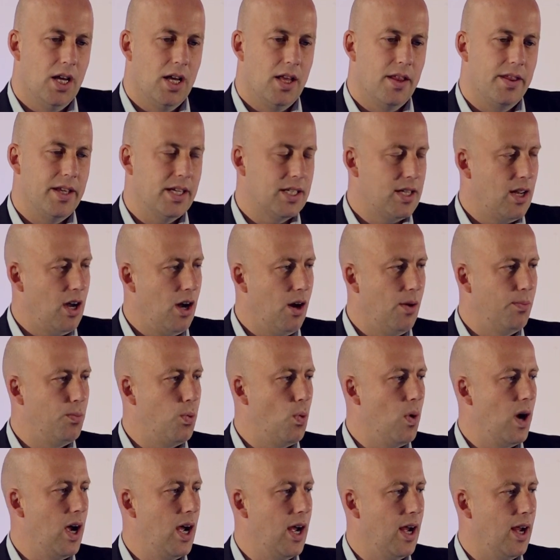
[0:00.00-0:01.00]
this hub
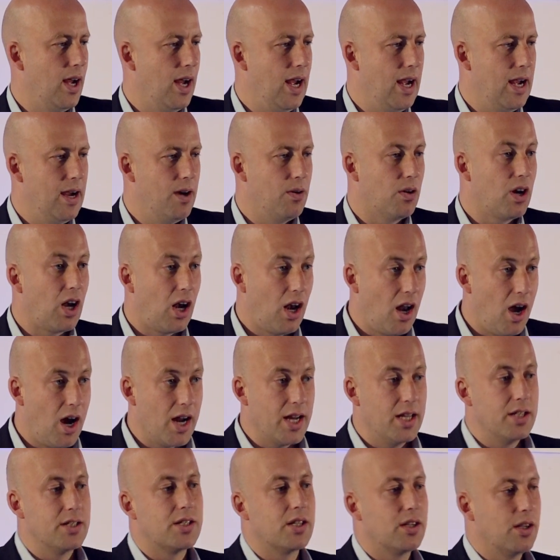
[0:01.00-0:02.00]
where our
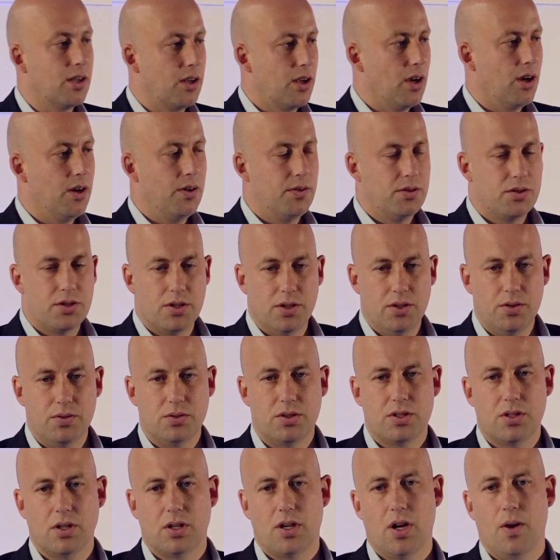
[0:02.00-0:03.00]
clients can go to
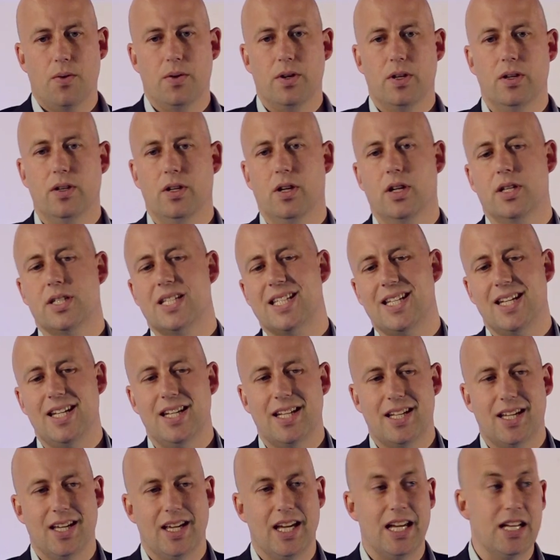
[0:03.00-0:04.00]
go and seek
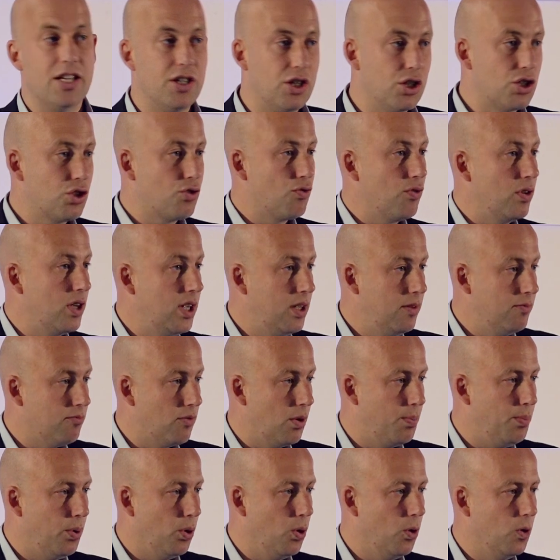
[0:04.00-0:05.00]
industry
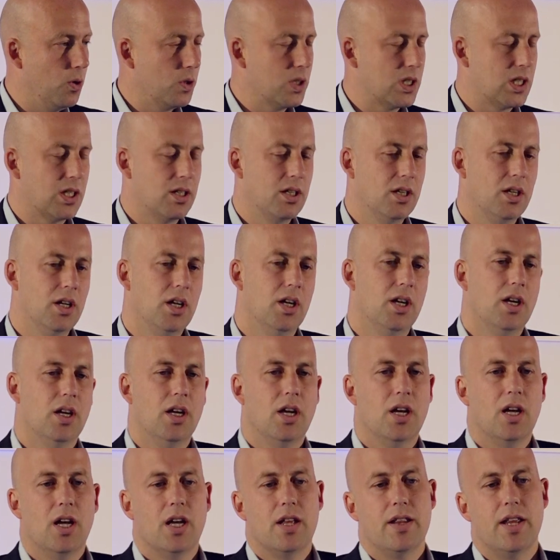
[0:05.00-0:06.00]
reports.
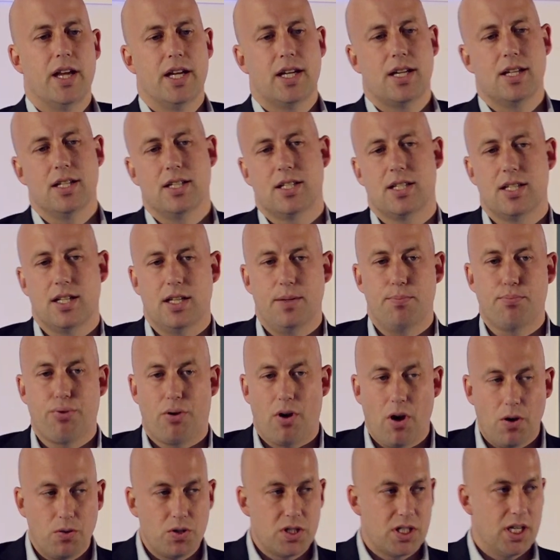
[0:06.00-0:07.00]
They can see
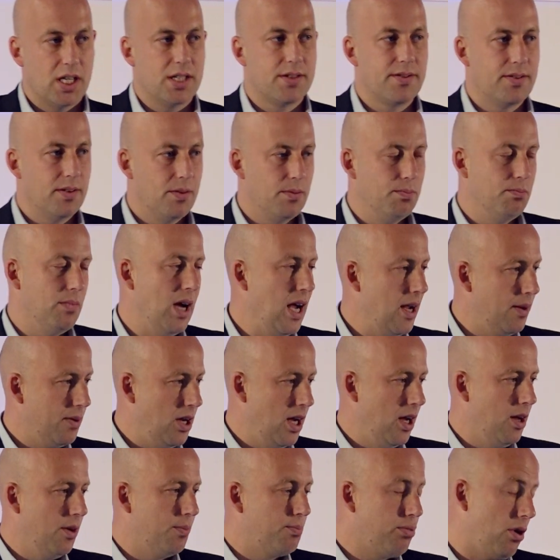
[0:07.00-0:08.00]
process
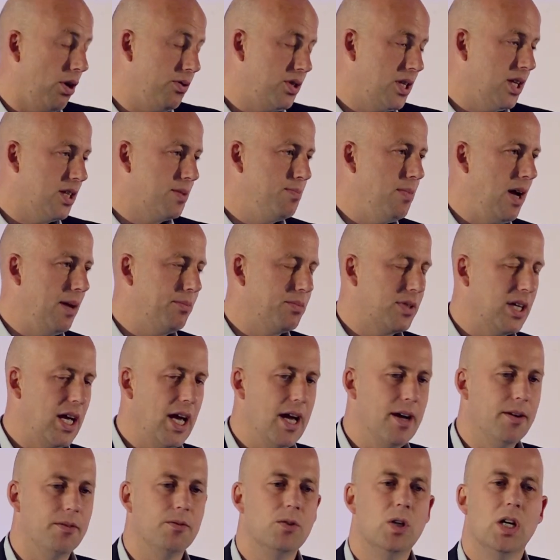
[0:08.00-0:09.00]
mapped
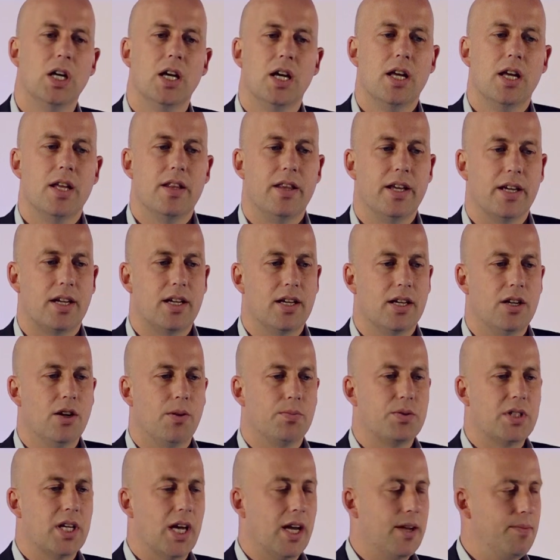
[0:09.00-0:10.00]
out. They can
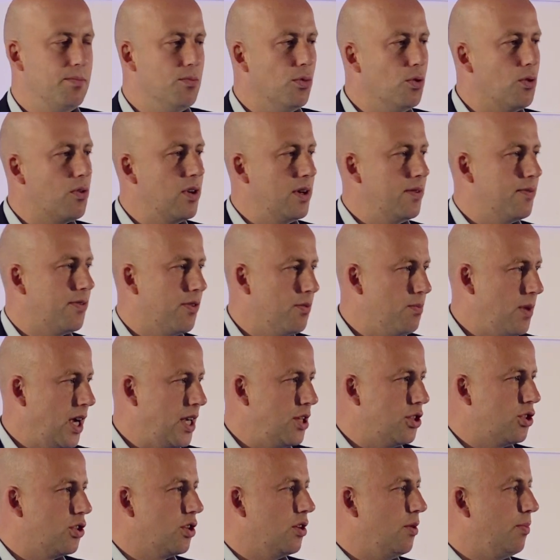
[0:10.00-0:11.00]
obtain more
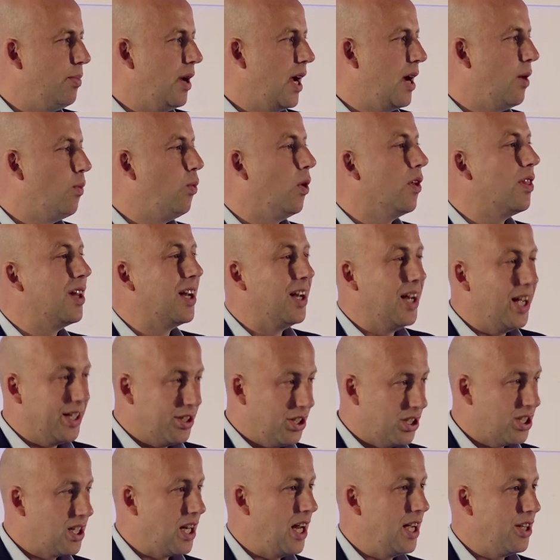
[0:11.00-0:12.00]
information about what the
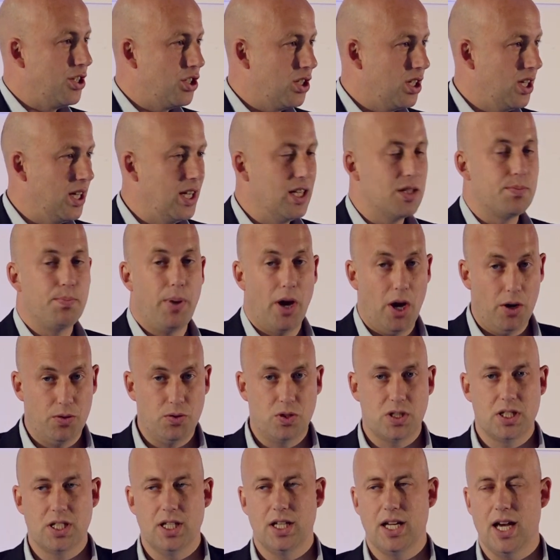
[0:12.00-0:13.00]
legislation is
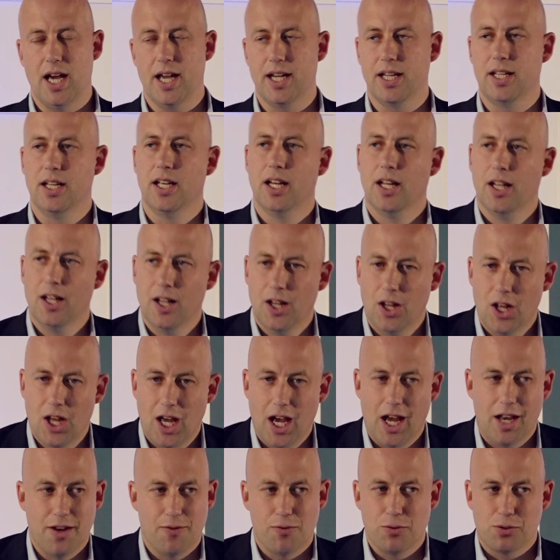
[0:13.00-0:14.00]
post today.
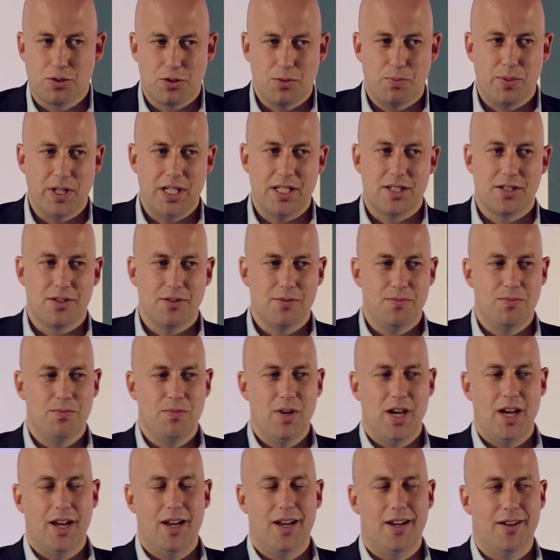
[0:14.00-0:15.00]
And there will also be some
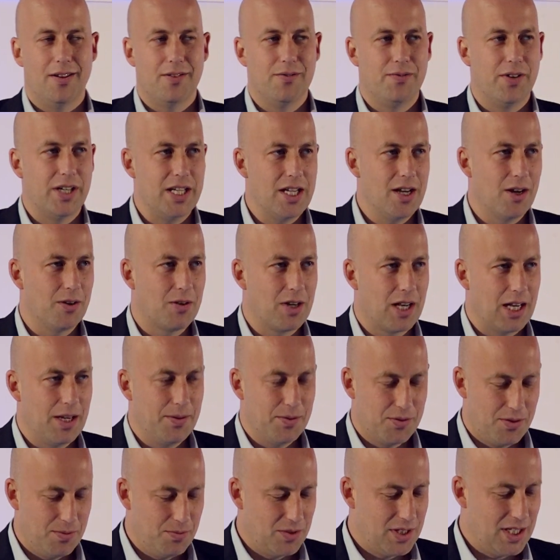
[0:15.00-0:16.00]
video
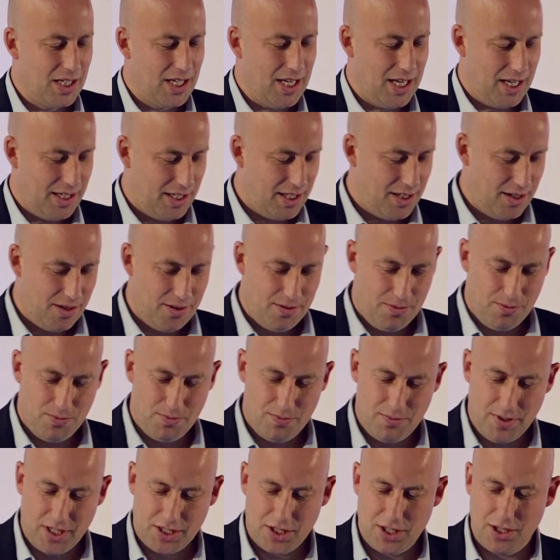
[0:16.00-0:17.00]
clips from today, so
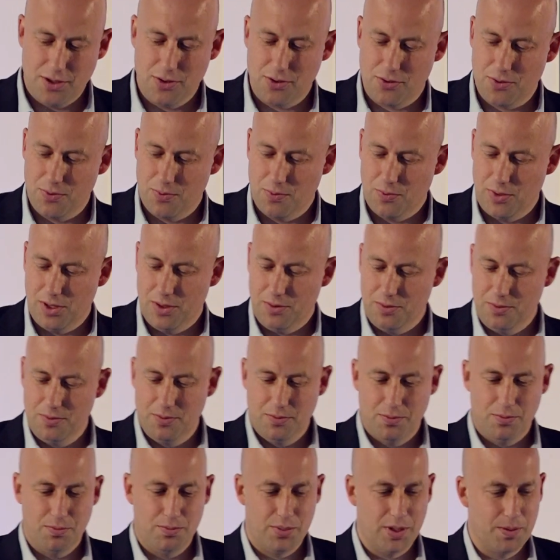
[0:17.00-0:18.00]
my children will
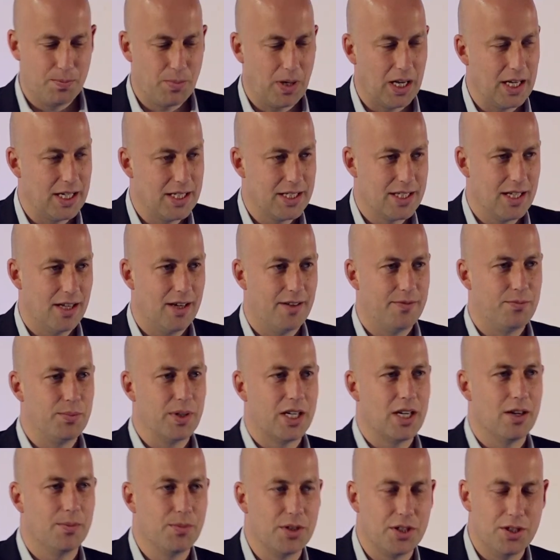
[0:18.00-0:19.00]
be pleased that I've
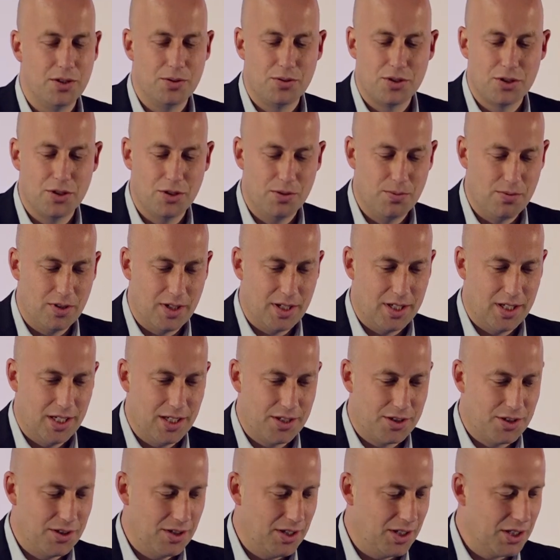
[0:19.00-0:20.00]
become a YouTuber, I
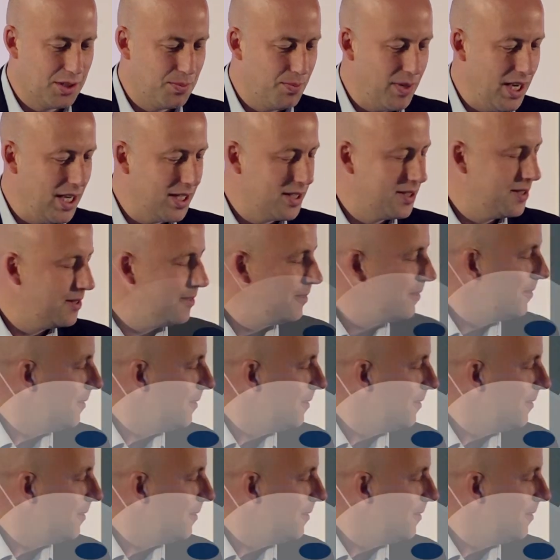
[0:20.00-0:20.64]
should expect.